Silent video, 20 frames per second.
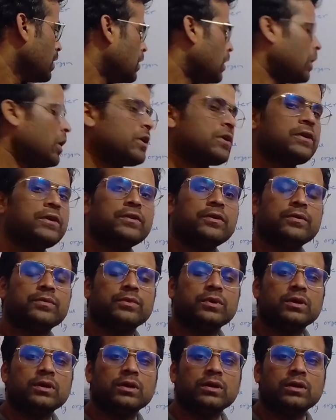organ of
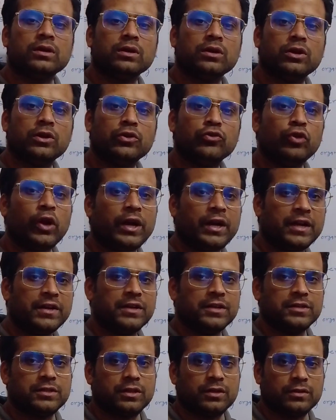the United
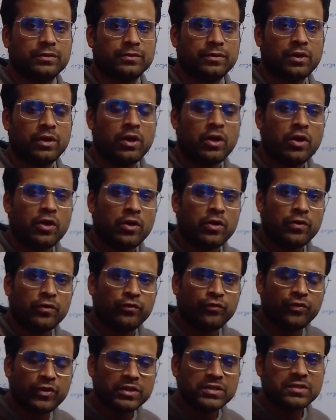Nations.
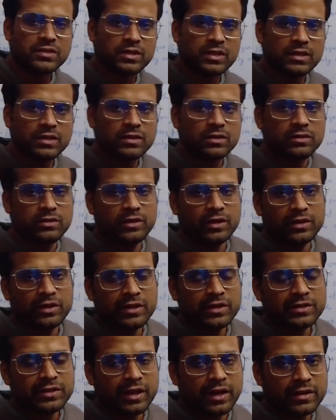First is
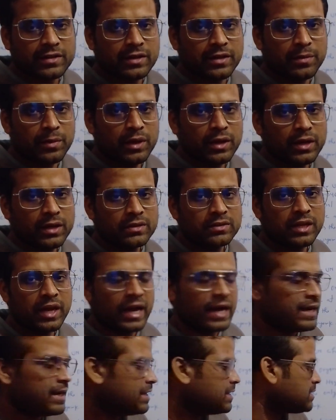General Assembly,
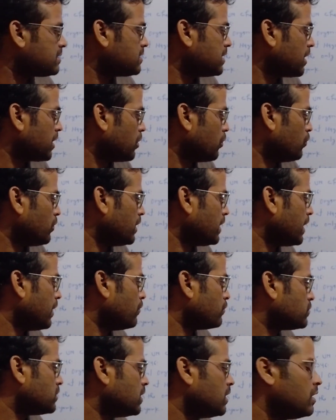second is Security
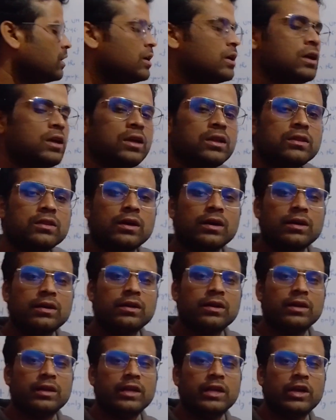Council,
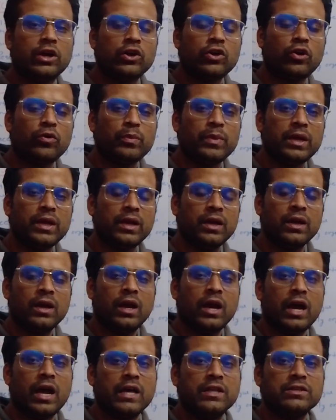third Economic
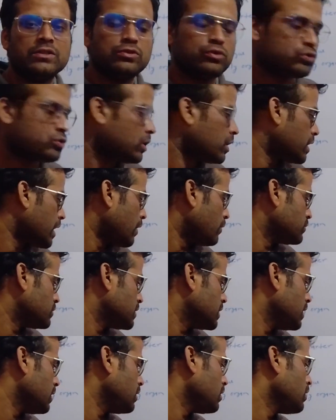and Social
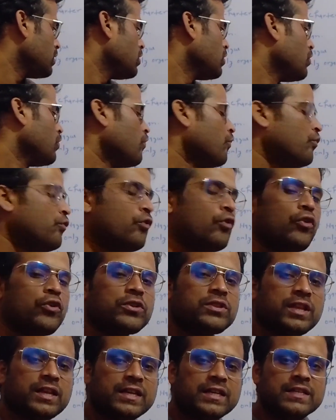Council,
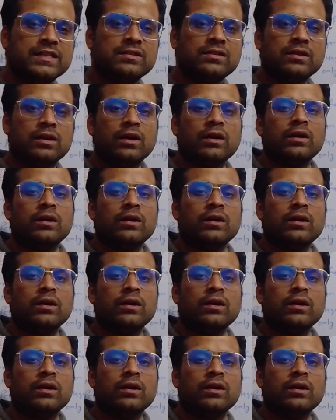fourth is